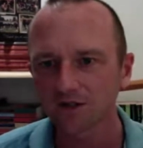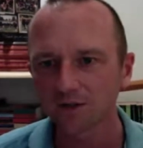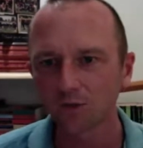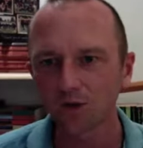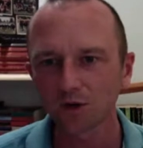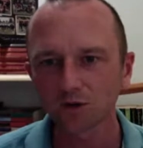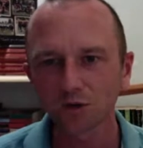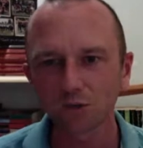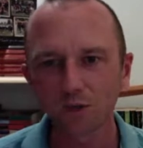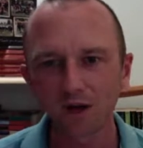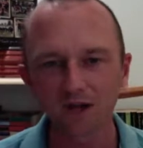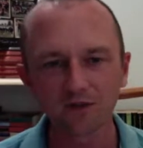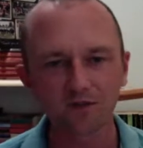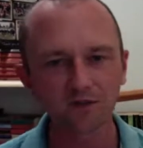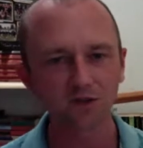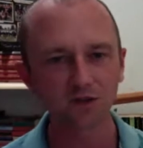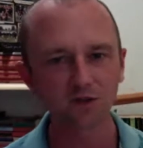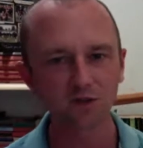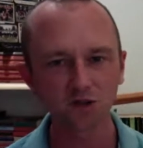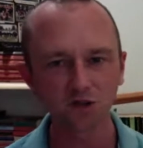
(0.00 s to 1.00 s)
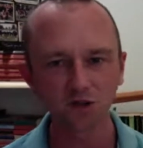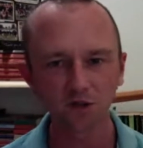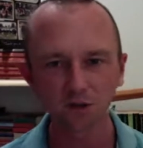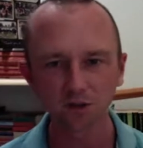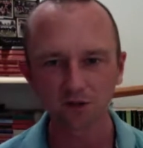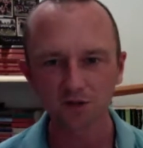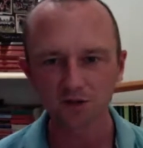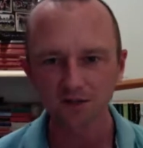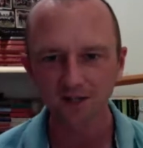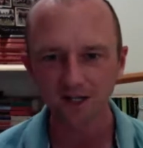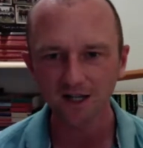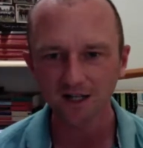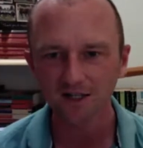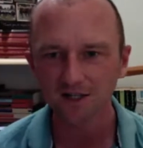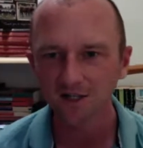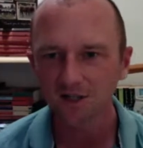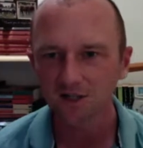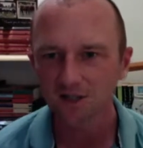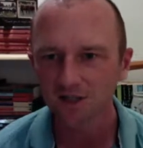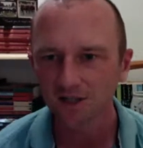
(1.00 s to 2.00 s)
And whilst we're waiting for those scores
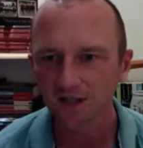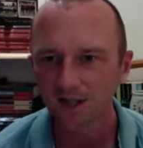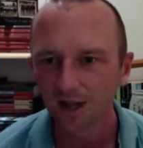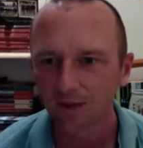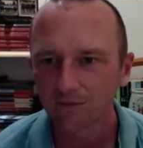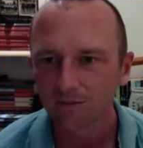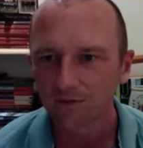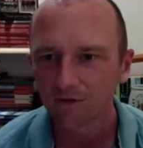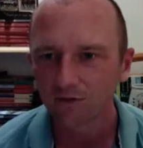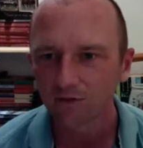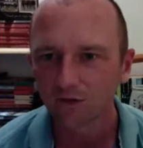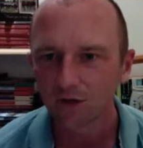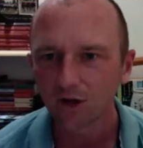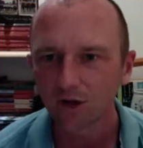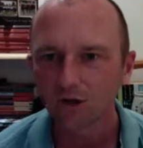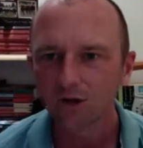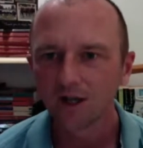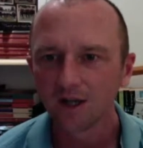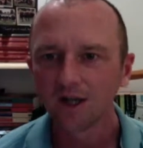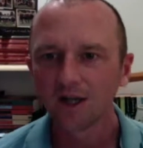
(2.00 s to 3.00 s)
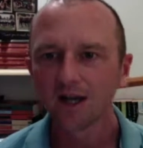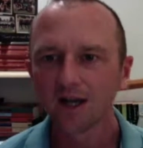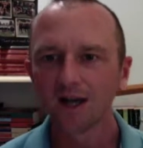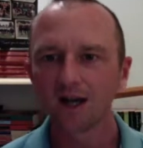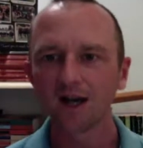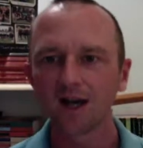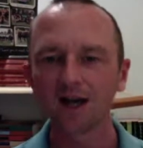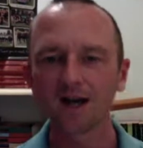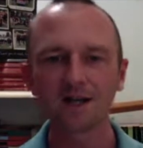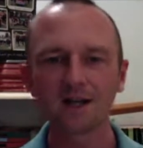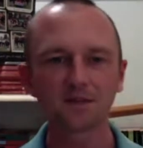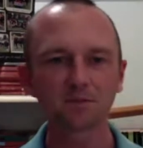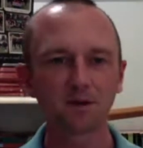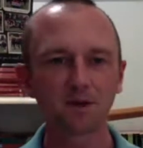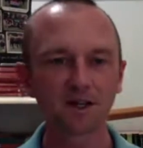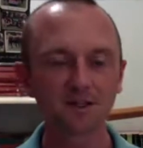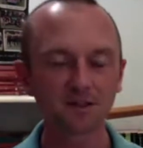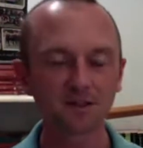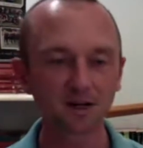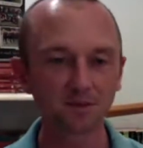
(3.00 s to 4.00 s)
just to come through, it's
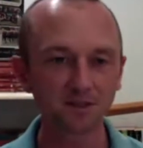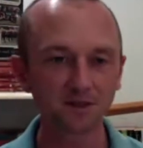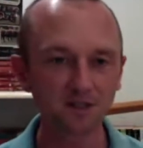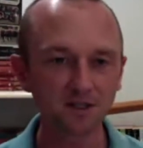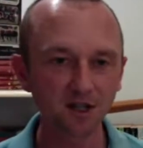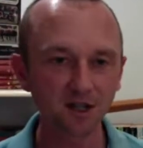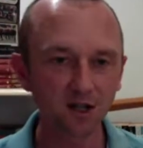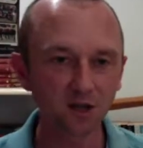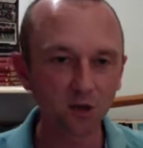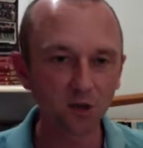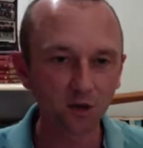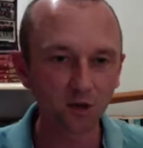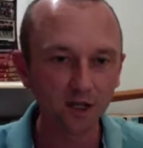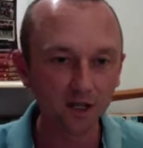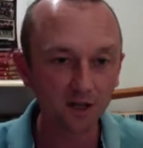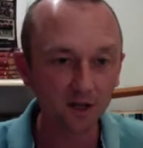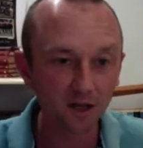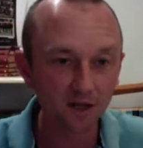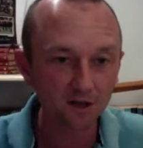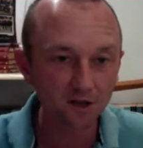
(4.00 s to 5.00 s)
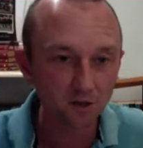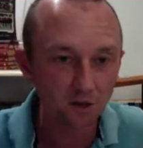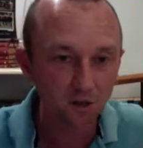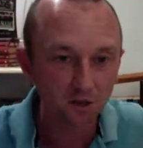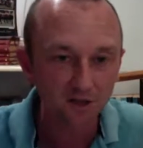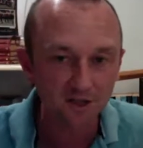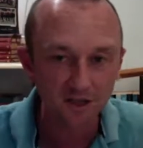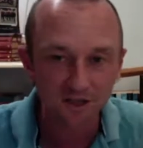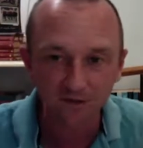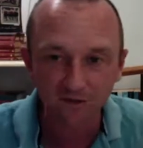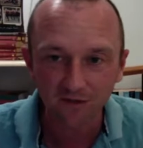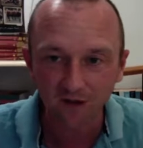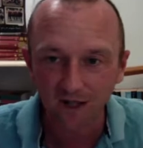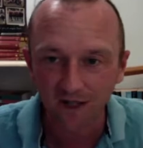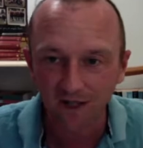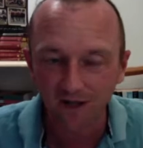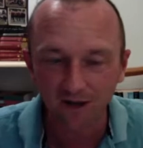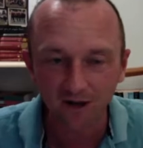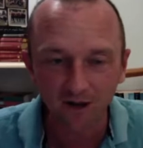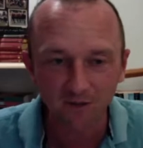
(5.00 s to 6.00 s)
my time to start calling last orders in the
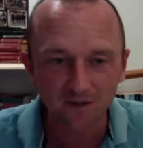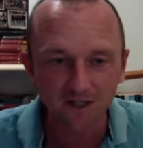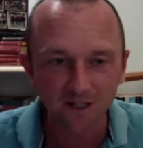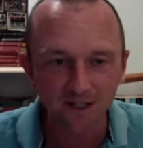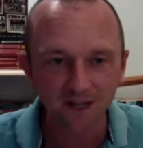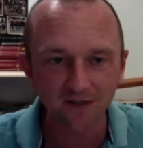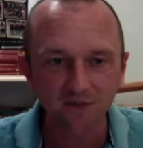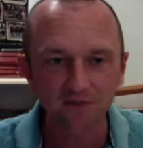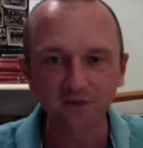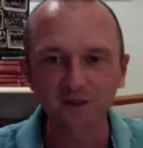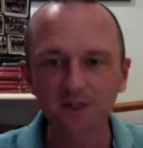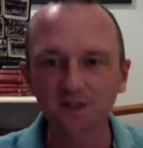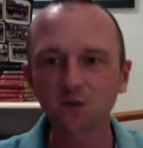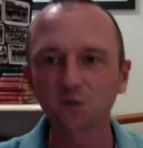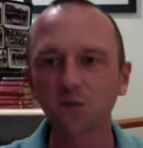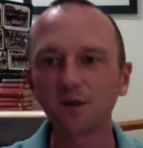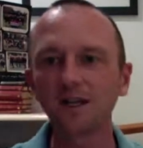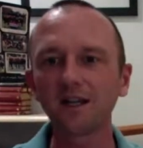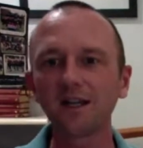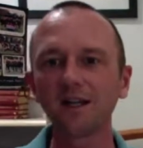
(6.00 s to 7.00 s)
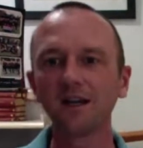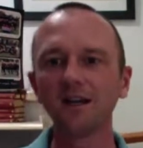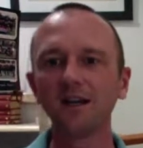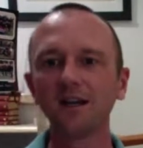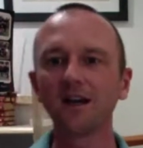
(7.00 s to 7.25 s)
Viking Arms again for this week.